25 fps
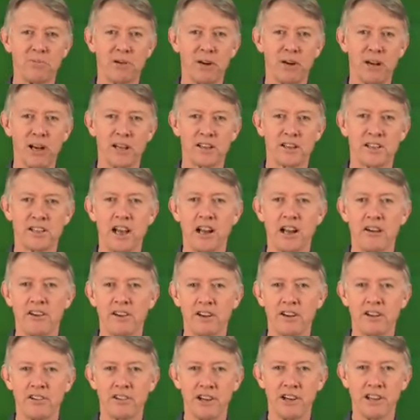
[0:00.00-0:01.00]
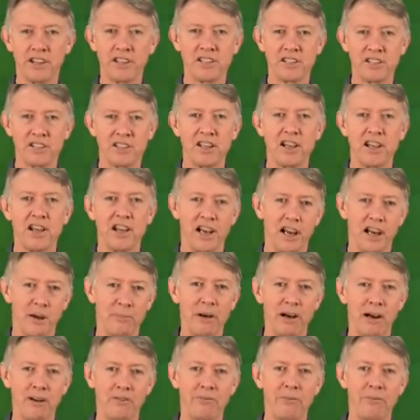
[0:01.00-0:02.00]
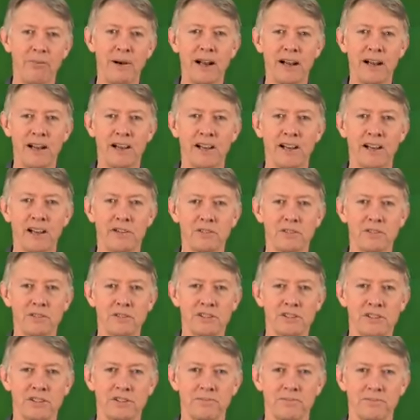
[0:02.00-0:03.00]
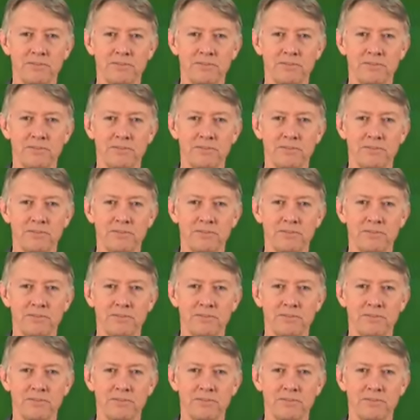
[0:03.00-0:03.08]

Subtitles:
products are increased above market levels.